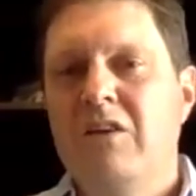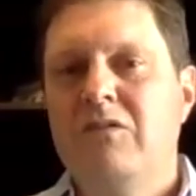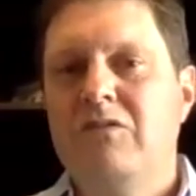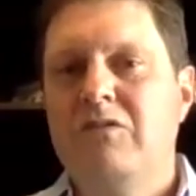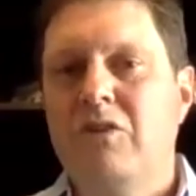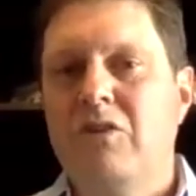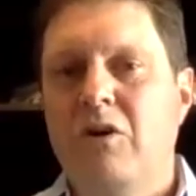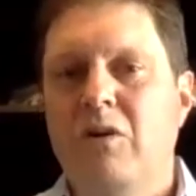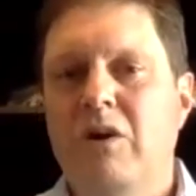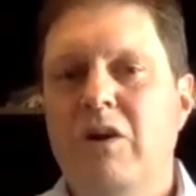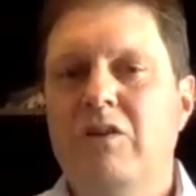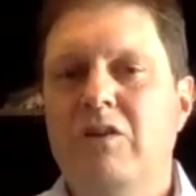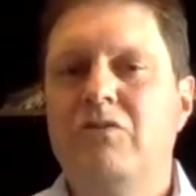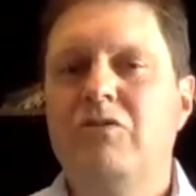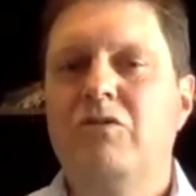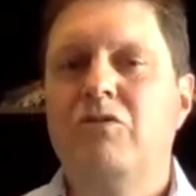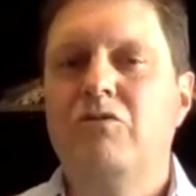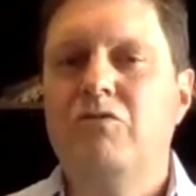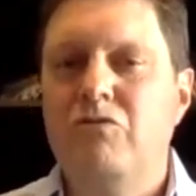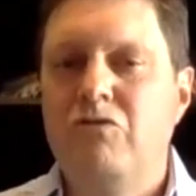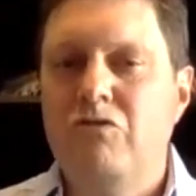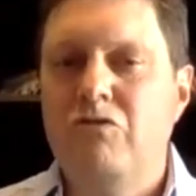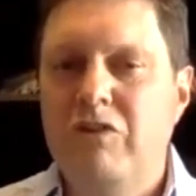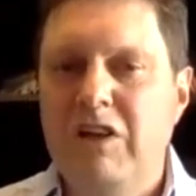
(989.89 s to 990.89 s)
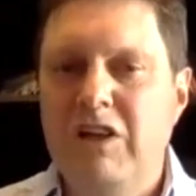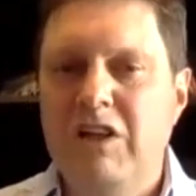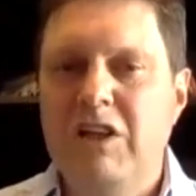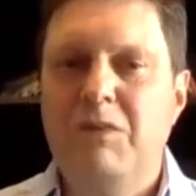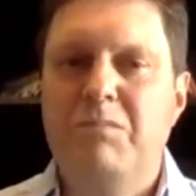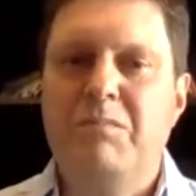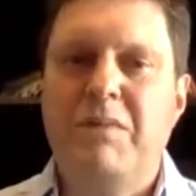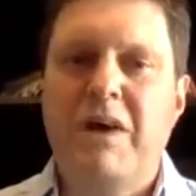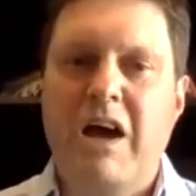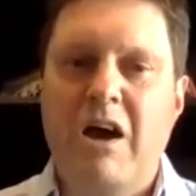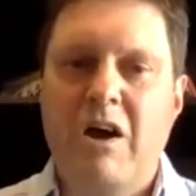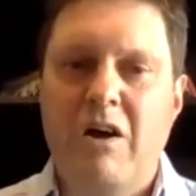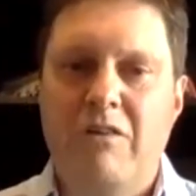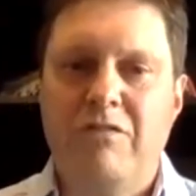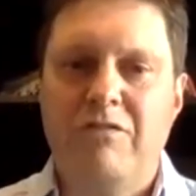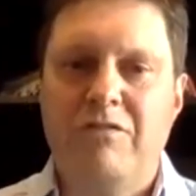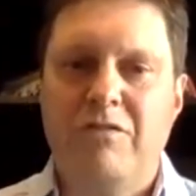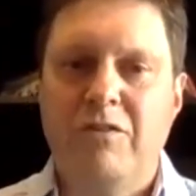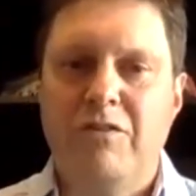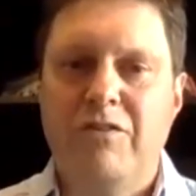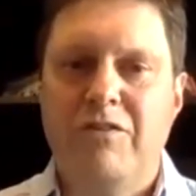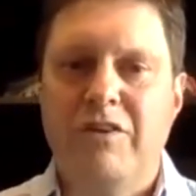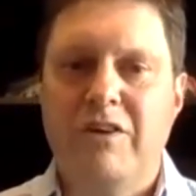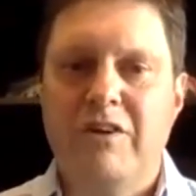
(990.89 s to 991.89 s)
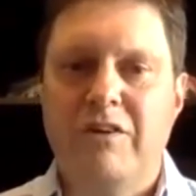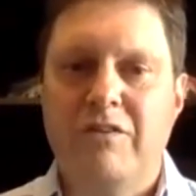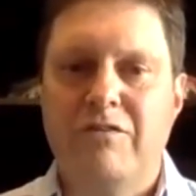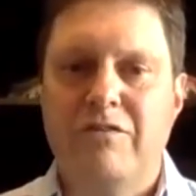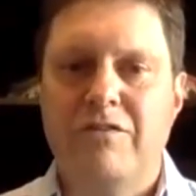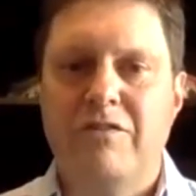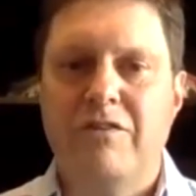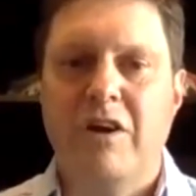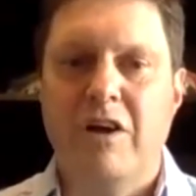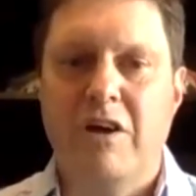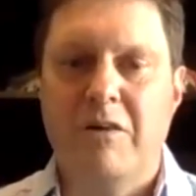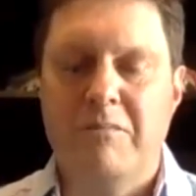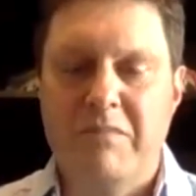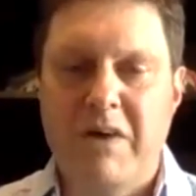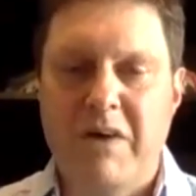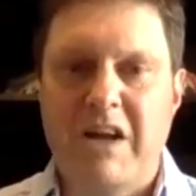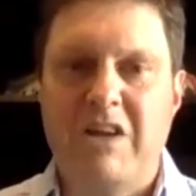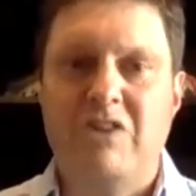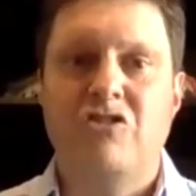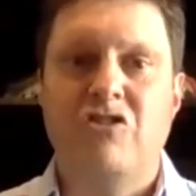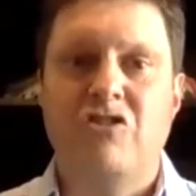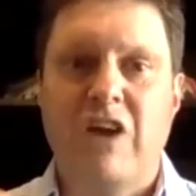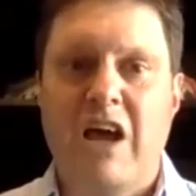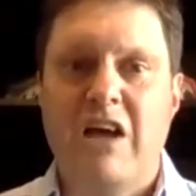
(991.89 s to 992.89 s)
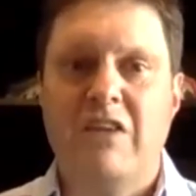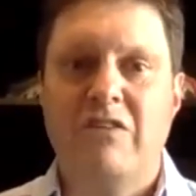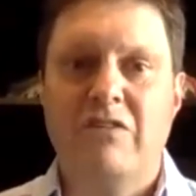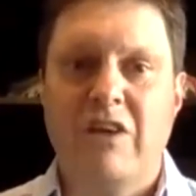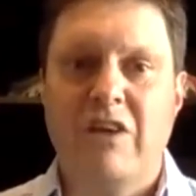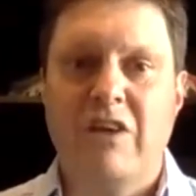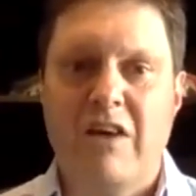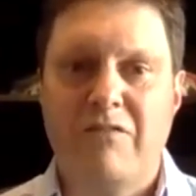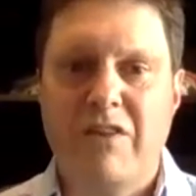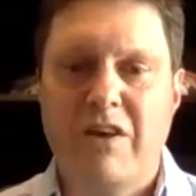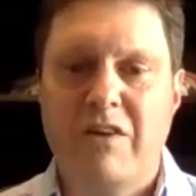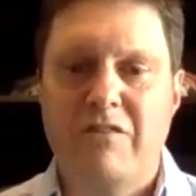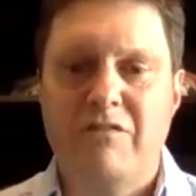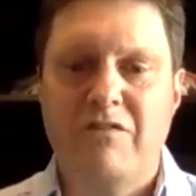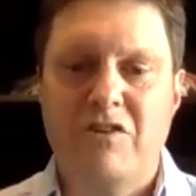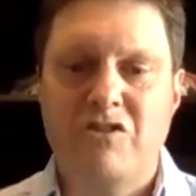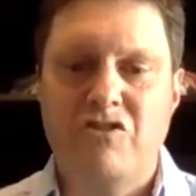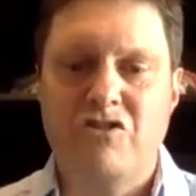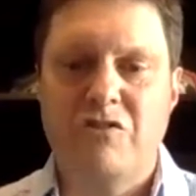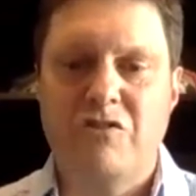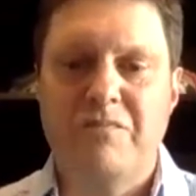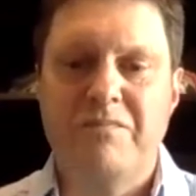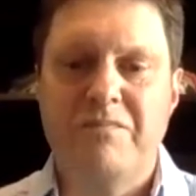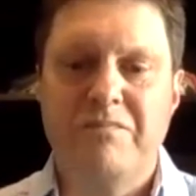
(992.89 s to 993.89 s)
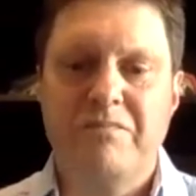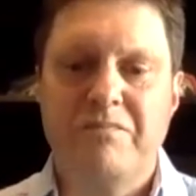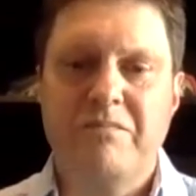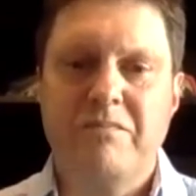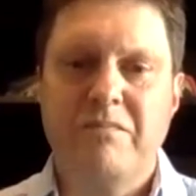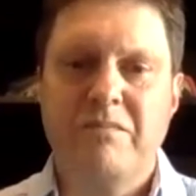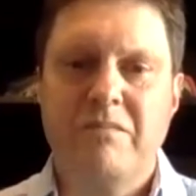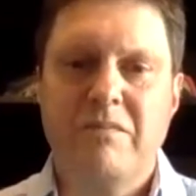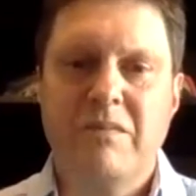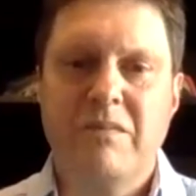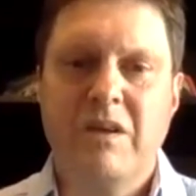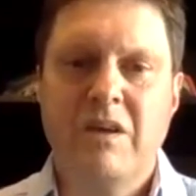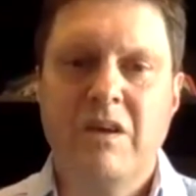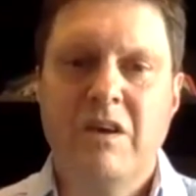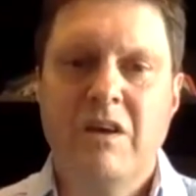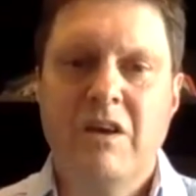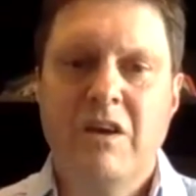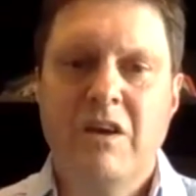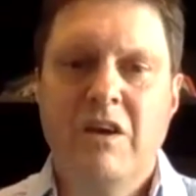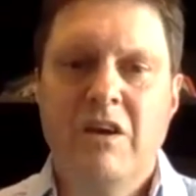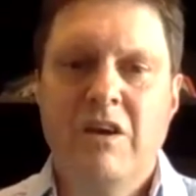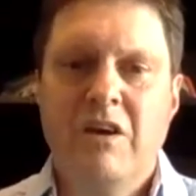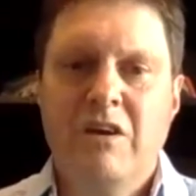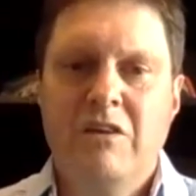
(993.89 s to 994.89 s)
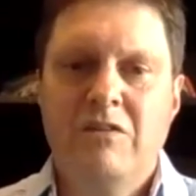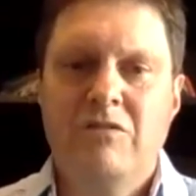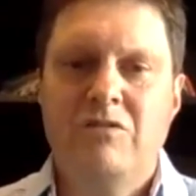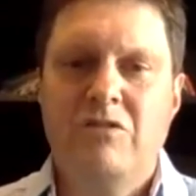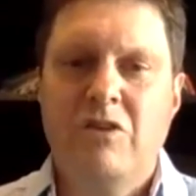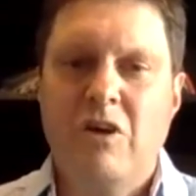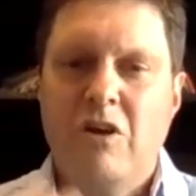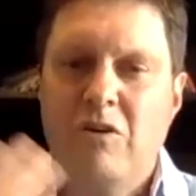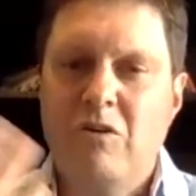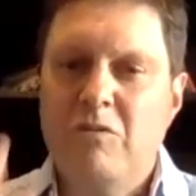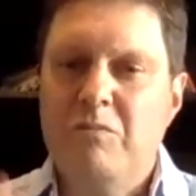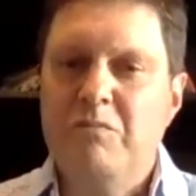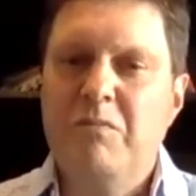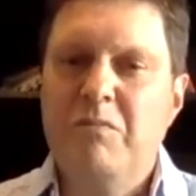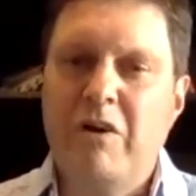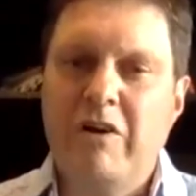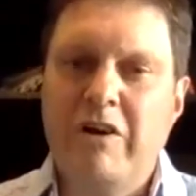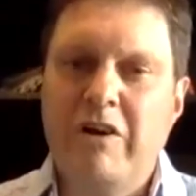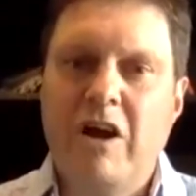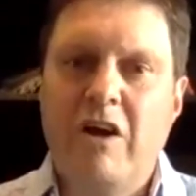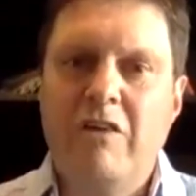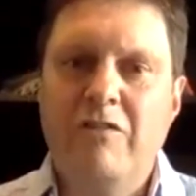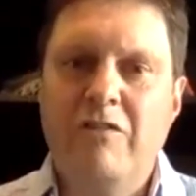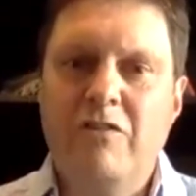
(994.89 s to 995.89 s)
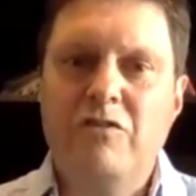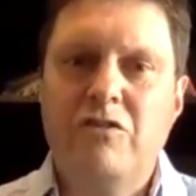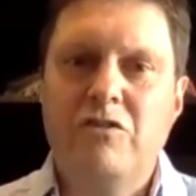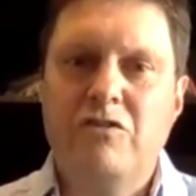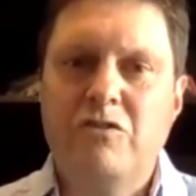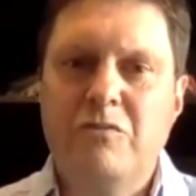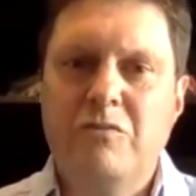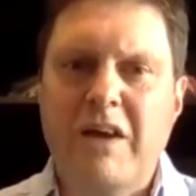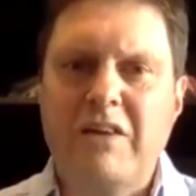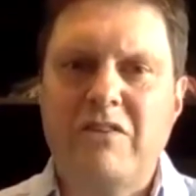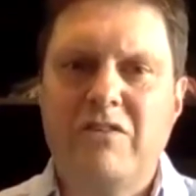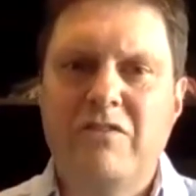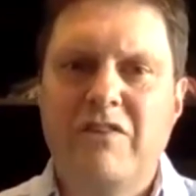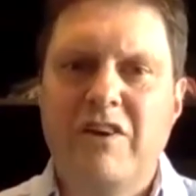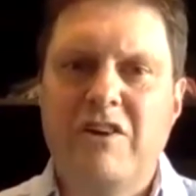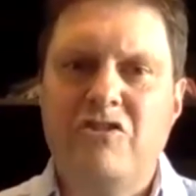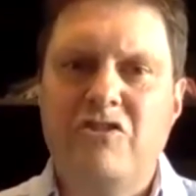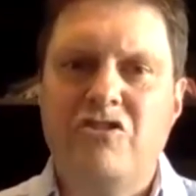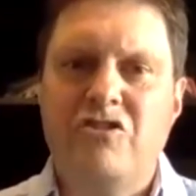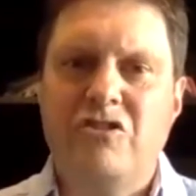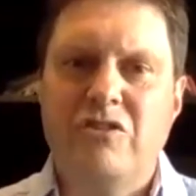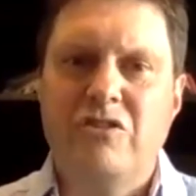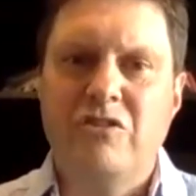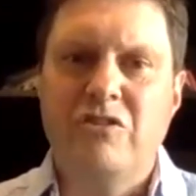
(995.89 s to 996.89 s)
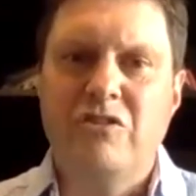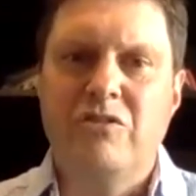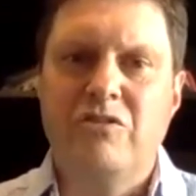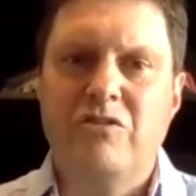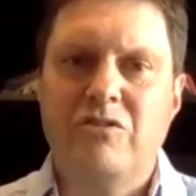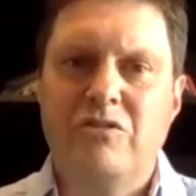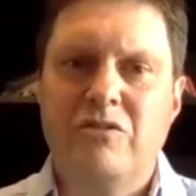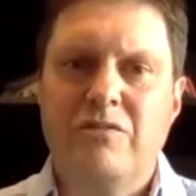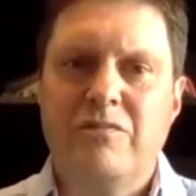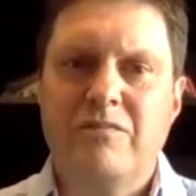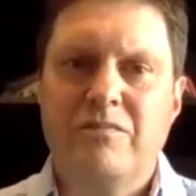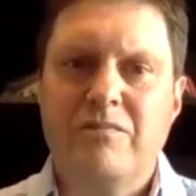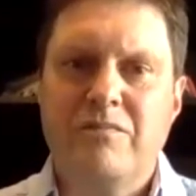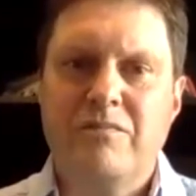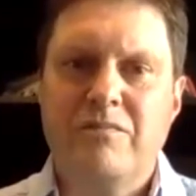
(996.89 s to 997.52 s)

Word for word: So it's a really powerful thing for a manager to have that vision. So, Murray, over to some activations.